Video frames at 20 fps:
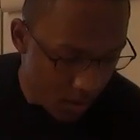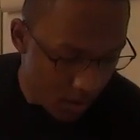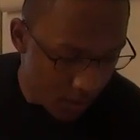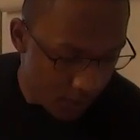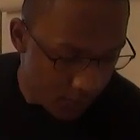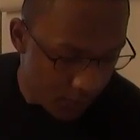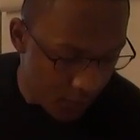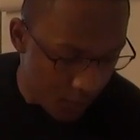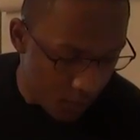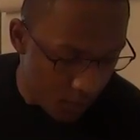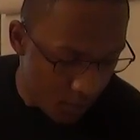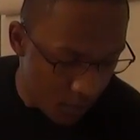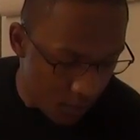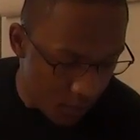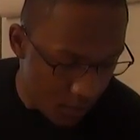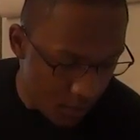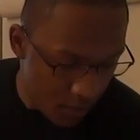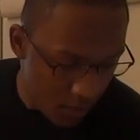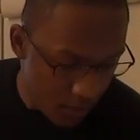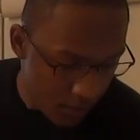
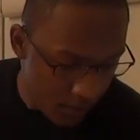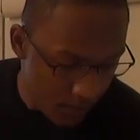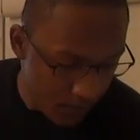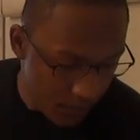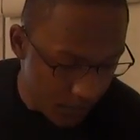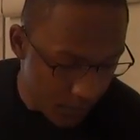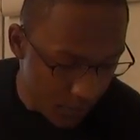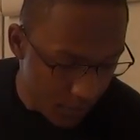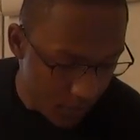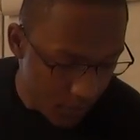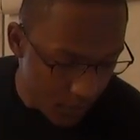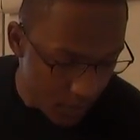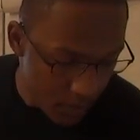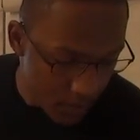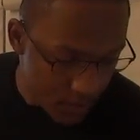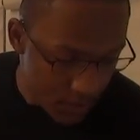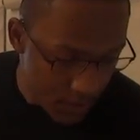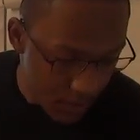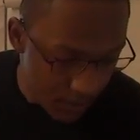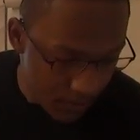For
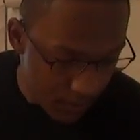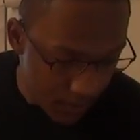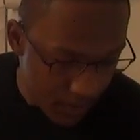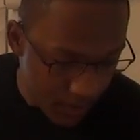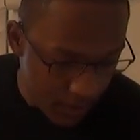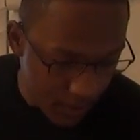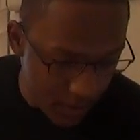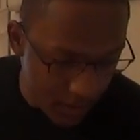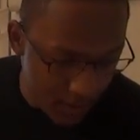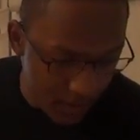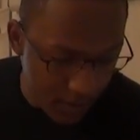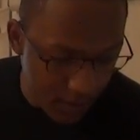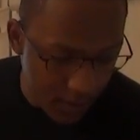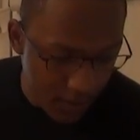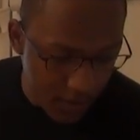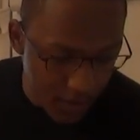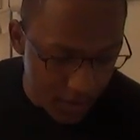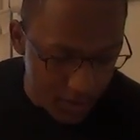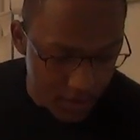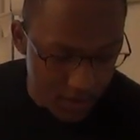some of the
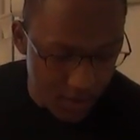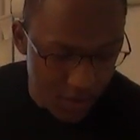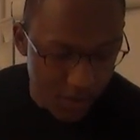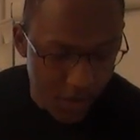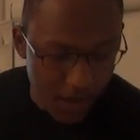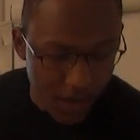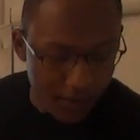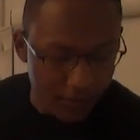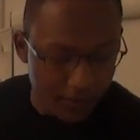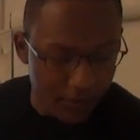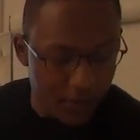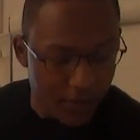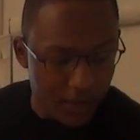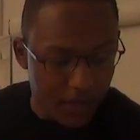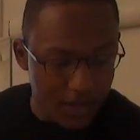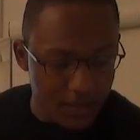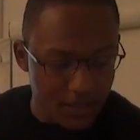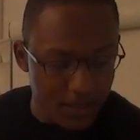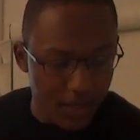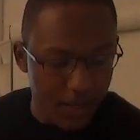cards you have, you can
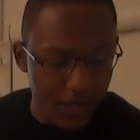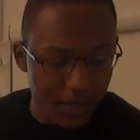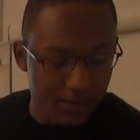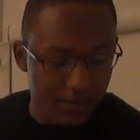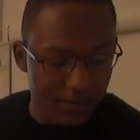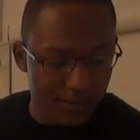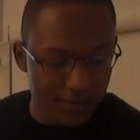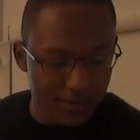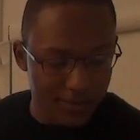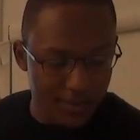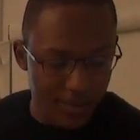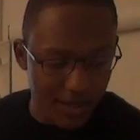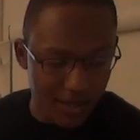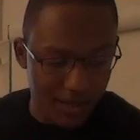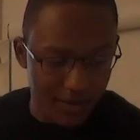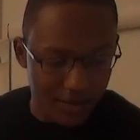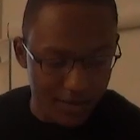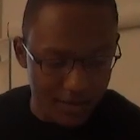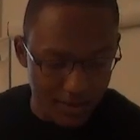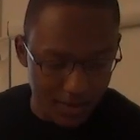actually add
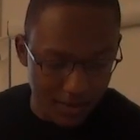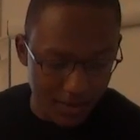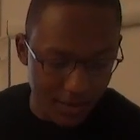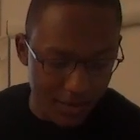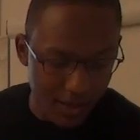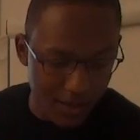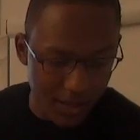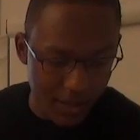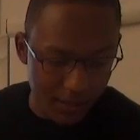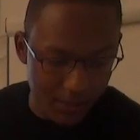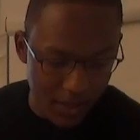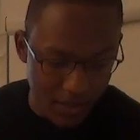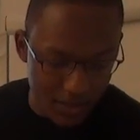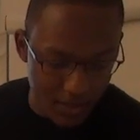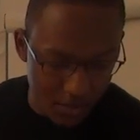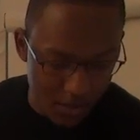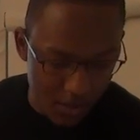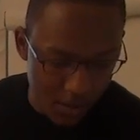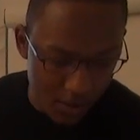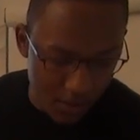checklists and tick them
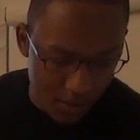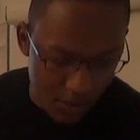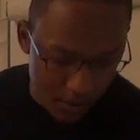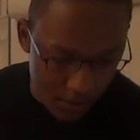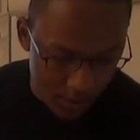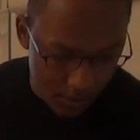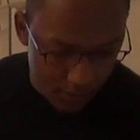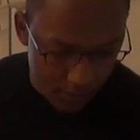as you go along.